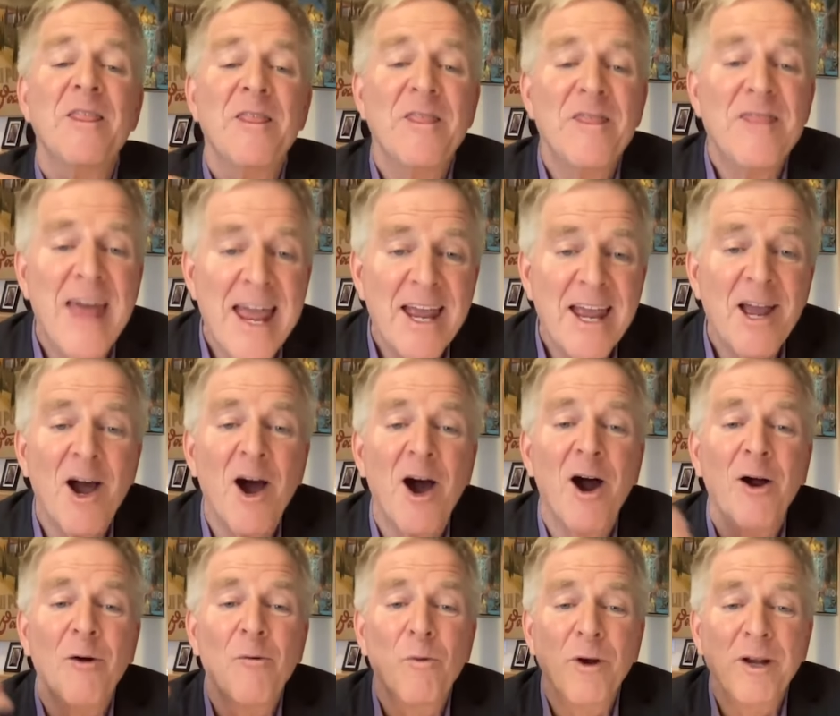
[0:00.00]
they
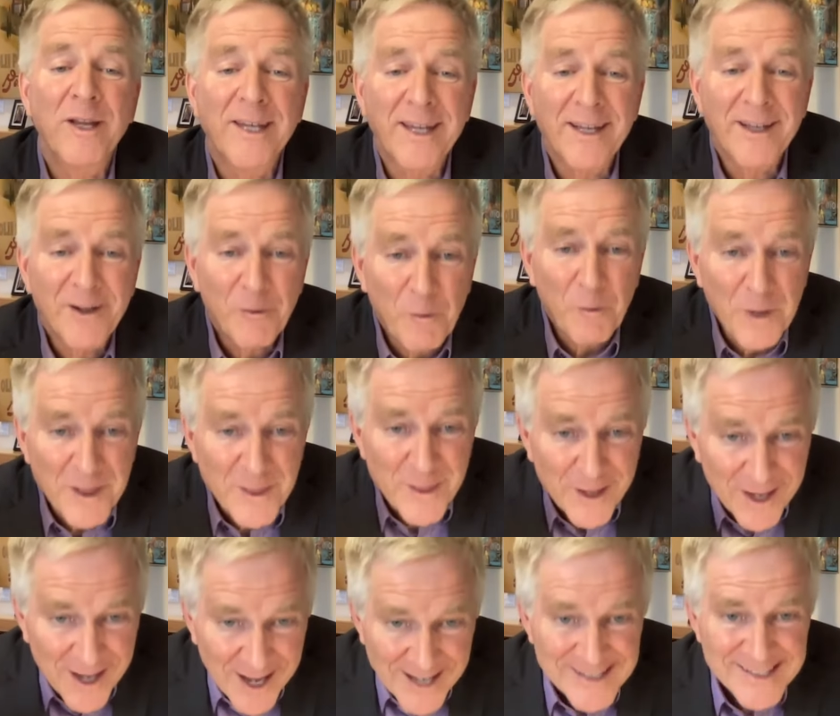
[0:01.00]
are working with
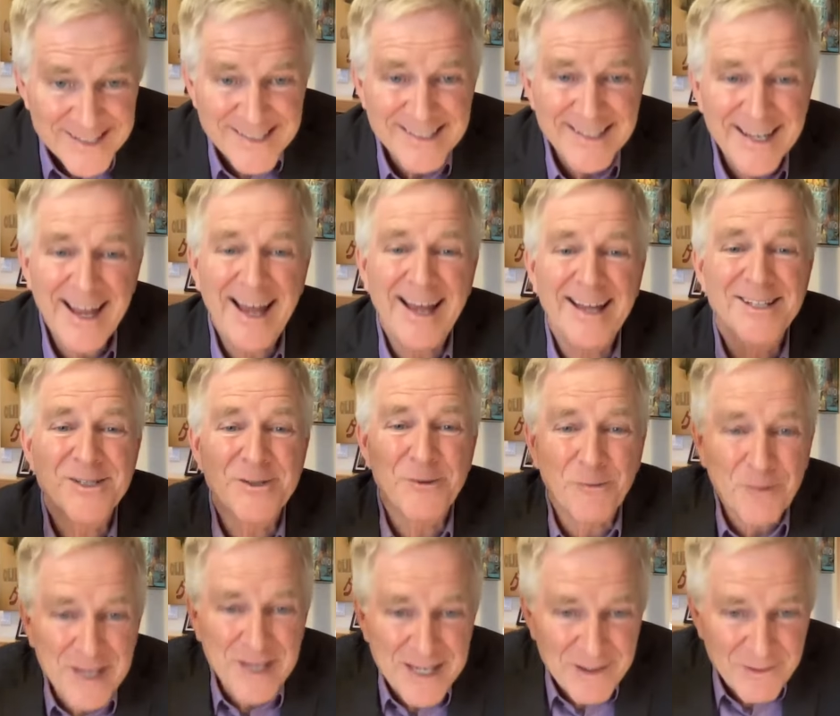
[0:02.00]
us as
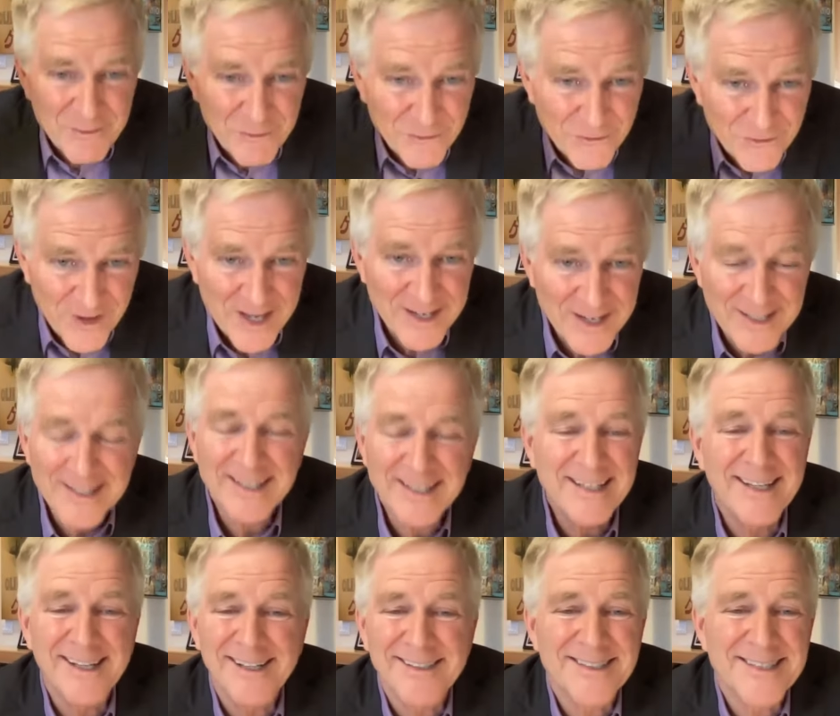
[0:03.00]
we fund
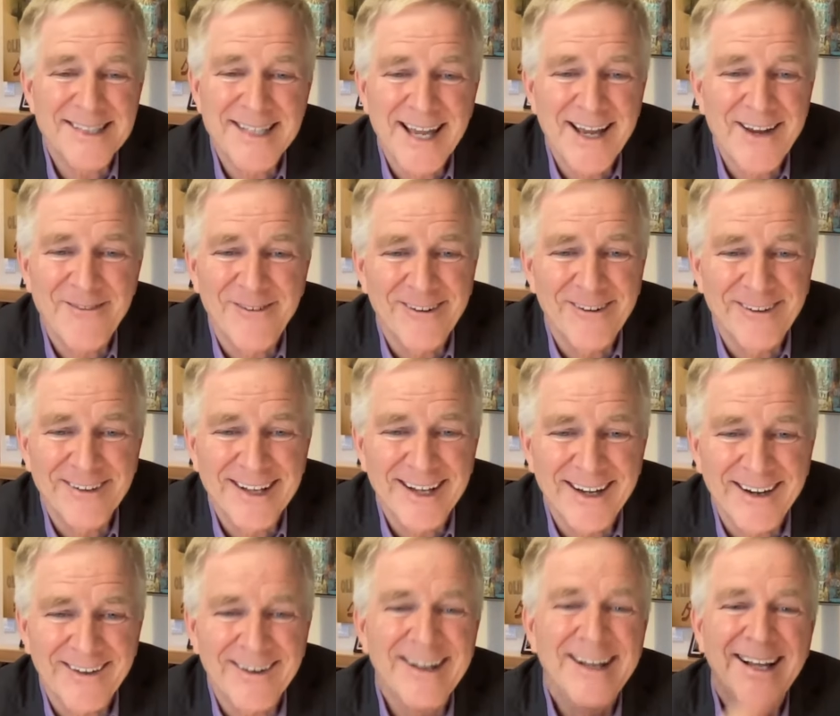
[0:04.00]
ELCA World
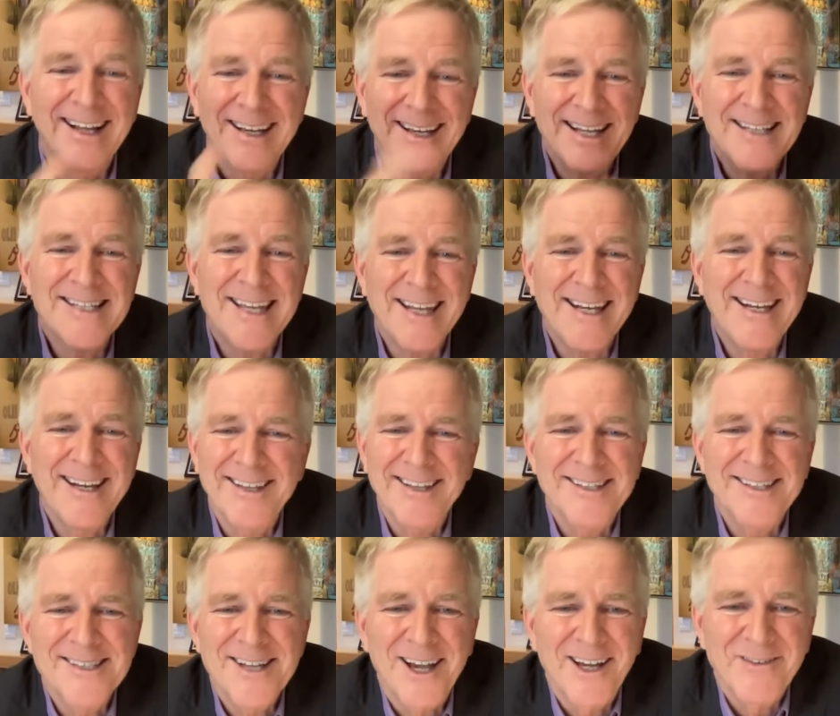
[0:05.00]
Hunger. Let's get in on
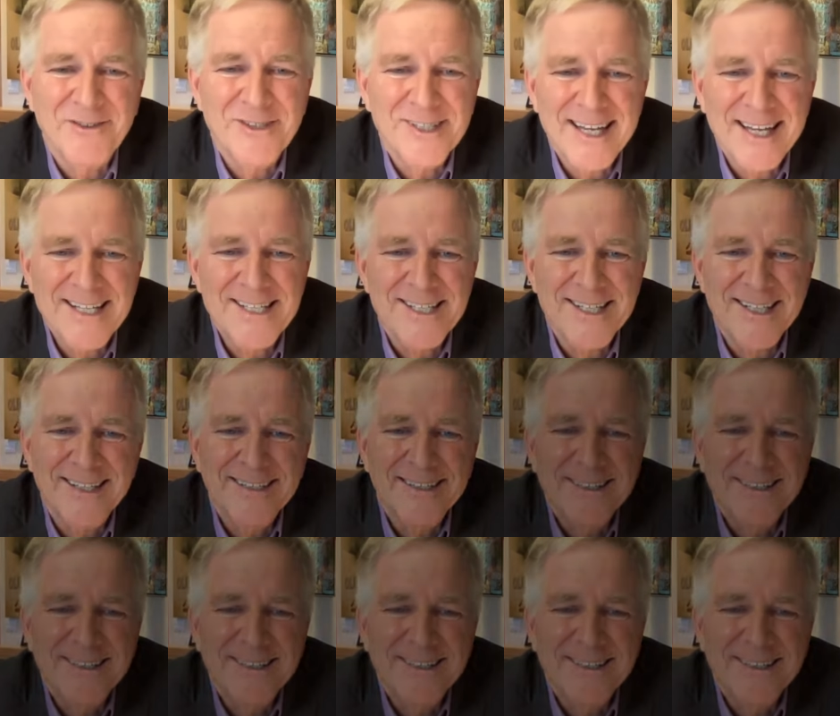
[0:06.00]
this conversation.